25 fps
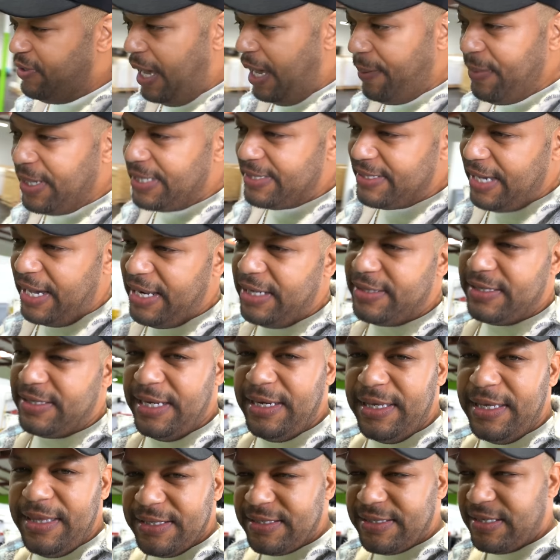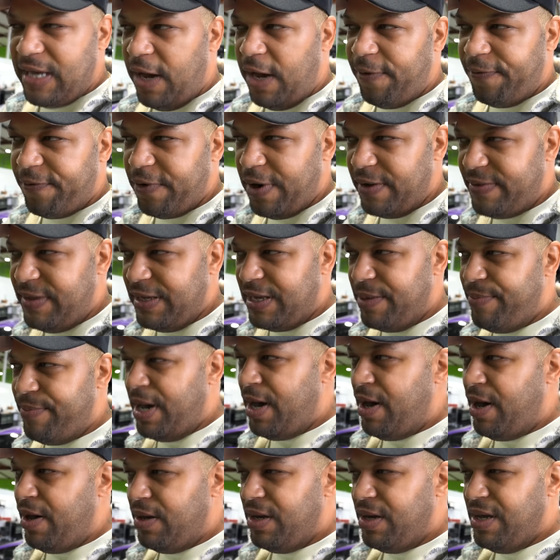I'm excited. So they did the software, I think
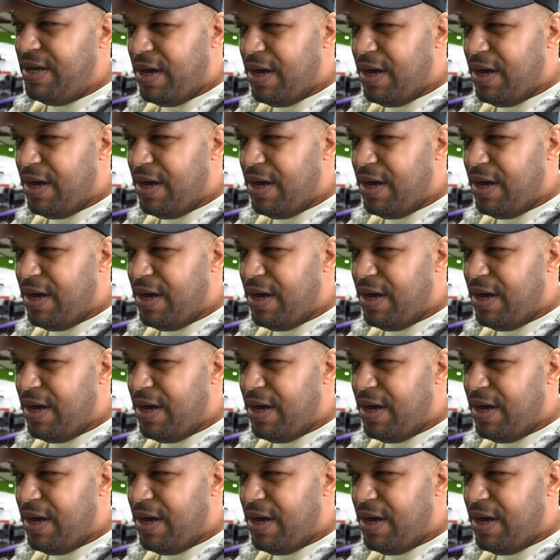about,